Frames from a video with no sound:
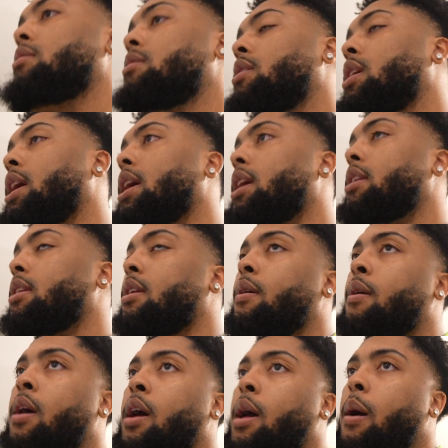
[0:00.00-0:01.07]
and
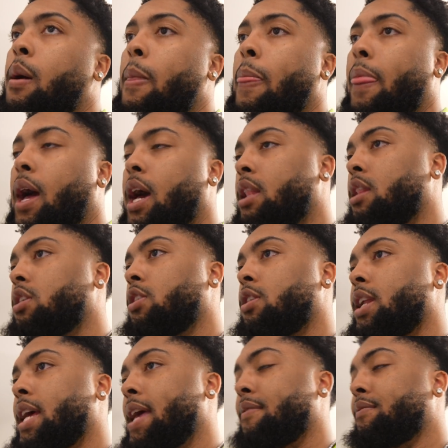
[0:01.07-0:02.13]
I learned
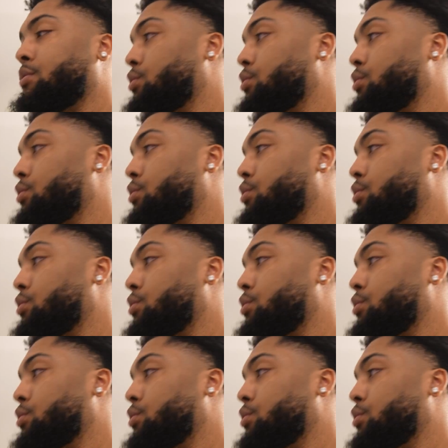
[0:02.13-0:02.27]
that